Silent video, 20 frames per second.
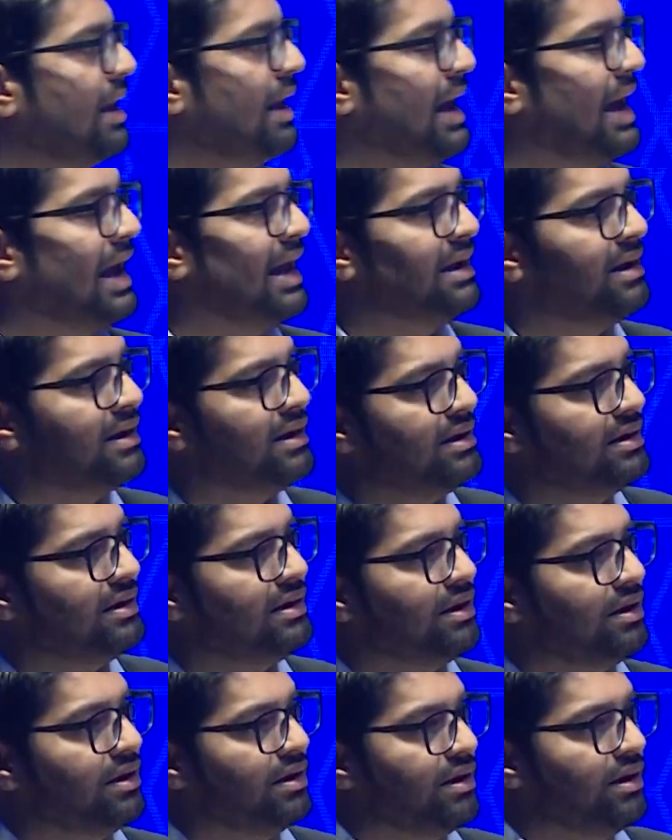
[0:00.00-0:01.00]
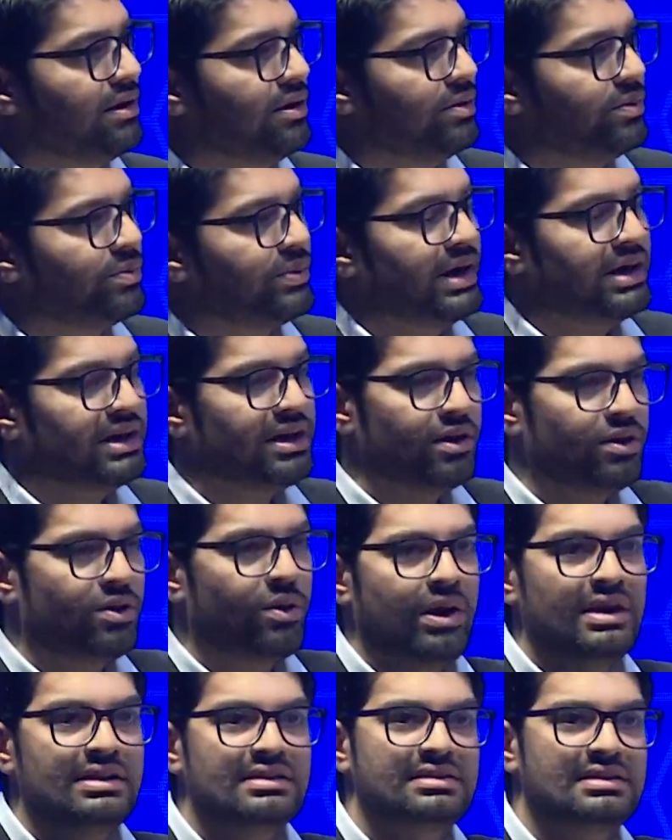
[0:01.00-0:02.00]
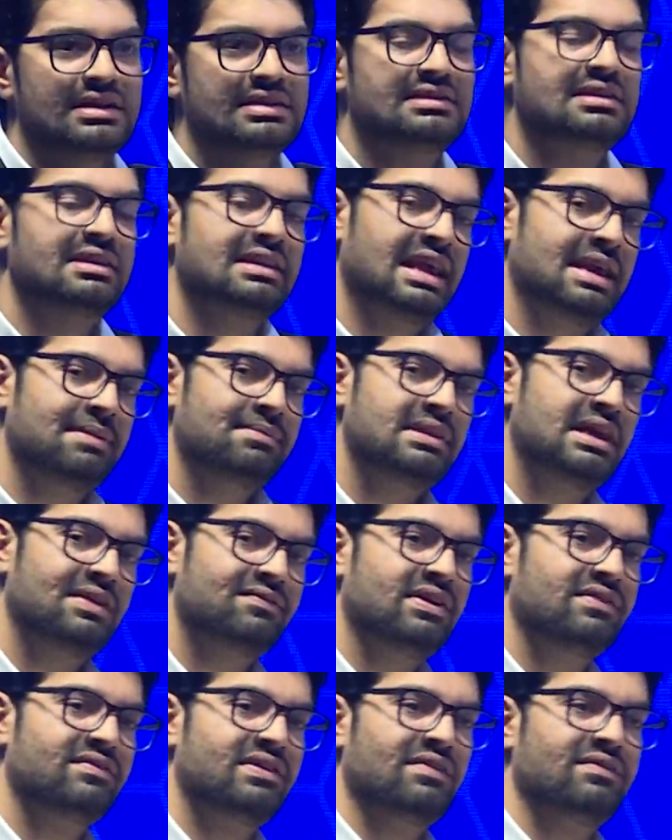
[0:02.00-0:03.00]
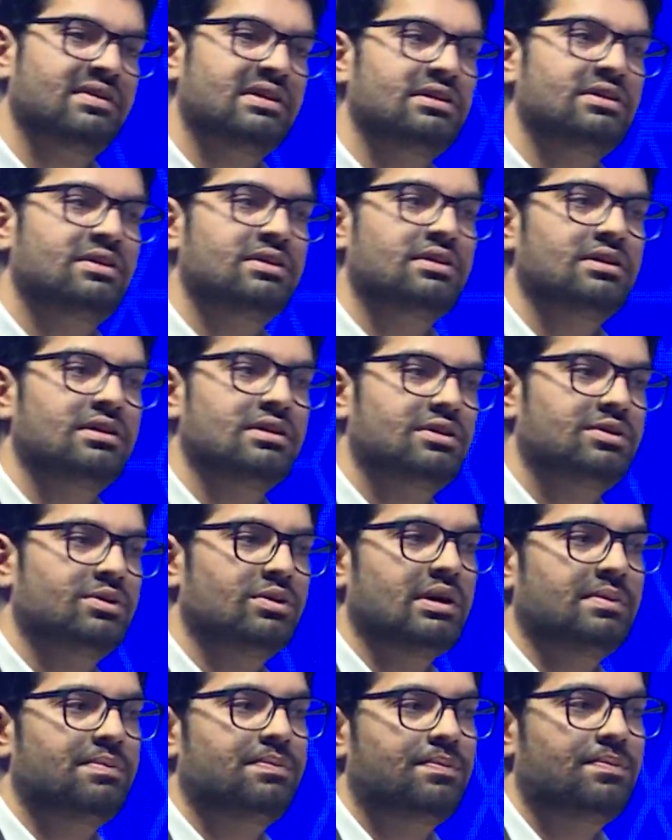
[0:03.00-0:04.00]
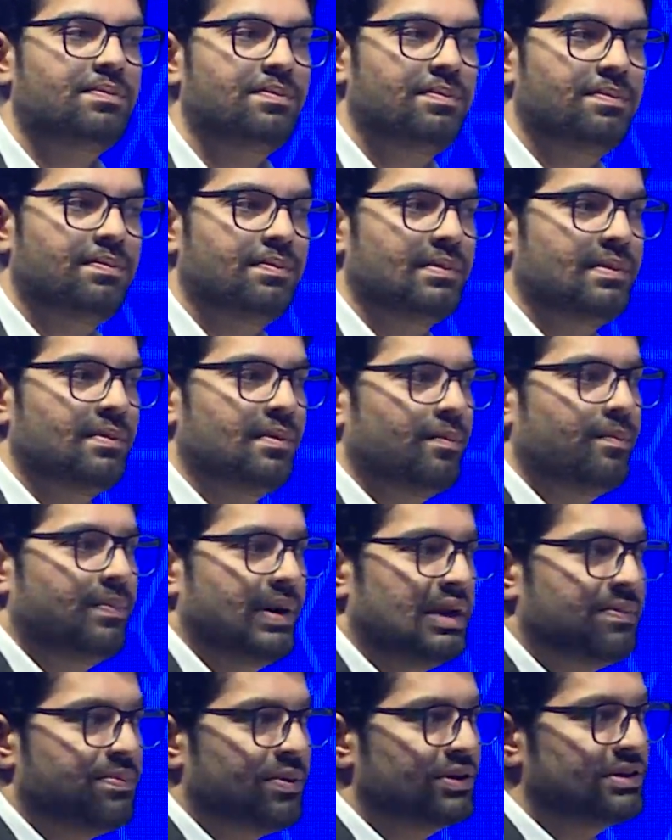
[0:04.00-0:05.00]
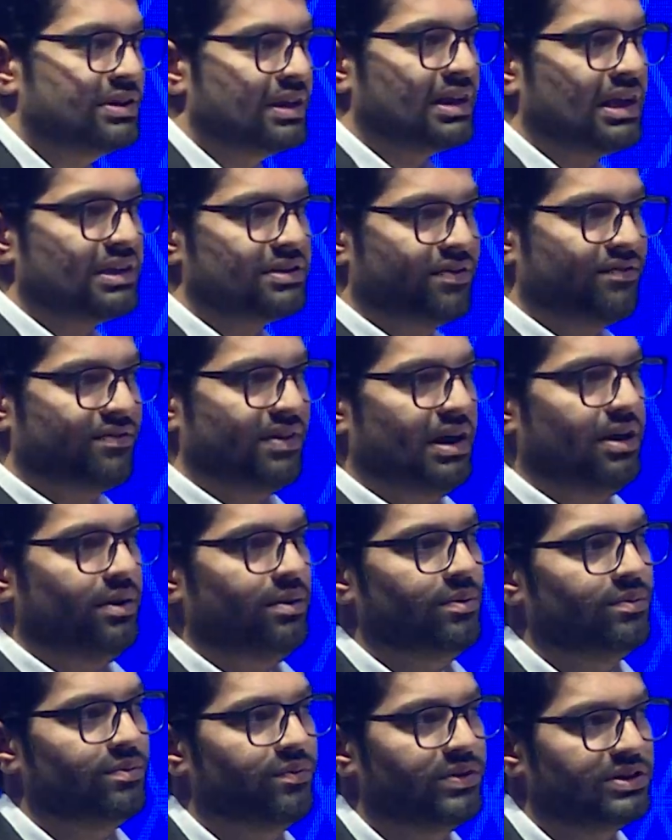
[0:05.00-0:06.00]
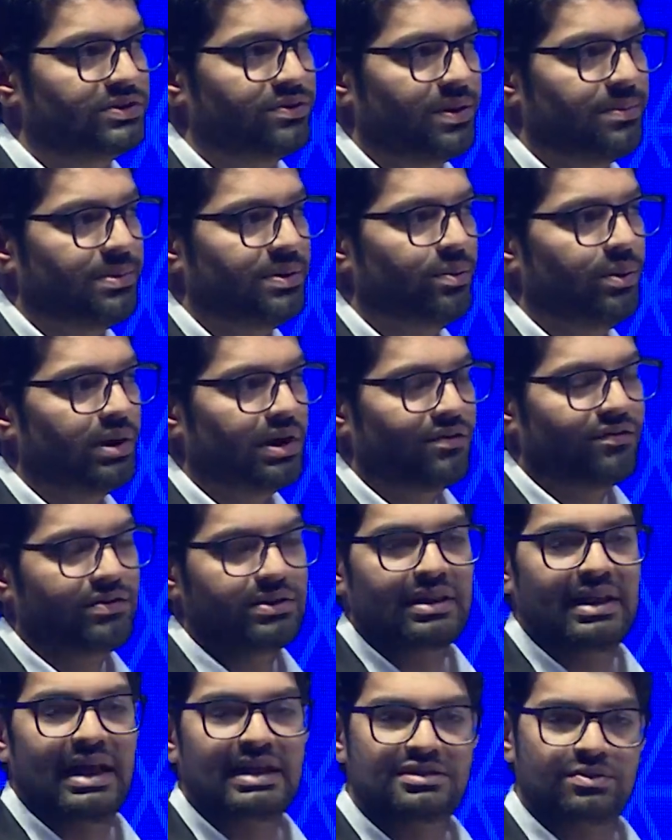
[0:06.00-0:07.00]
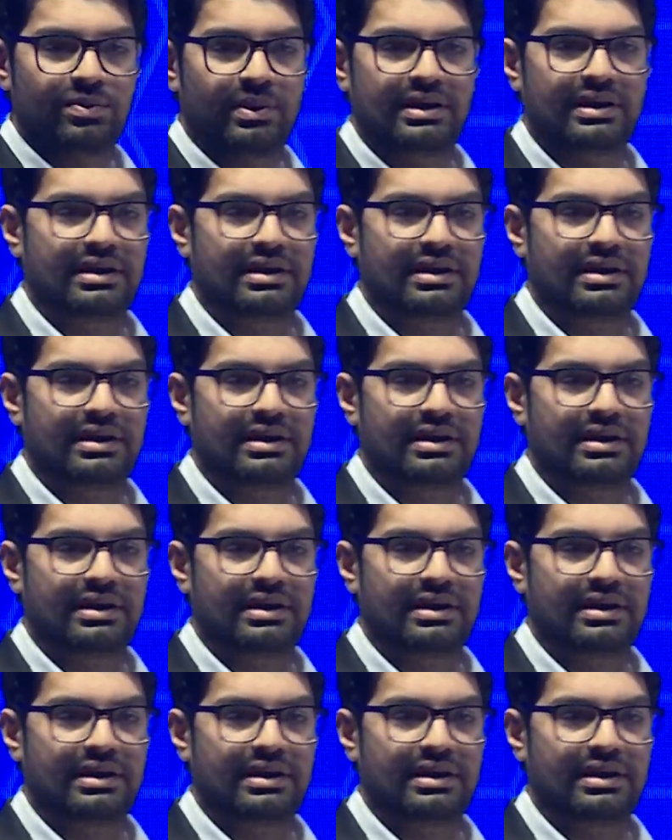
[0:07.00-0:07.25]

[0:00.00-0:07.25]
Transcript: And Rental Coins is the name that we have given to a pet project as of now, which we have been working for the last 1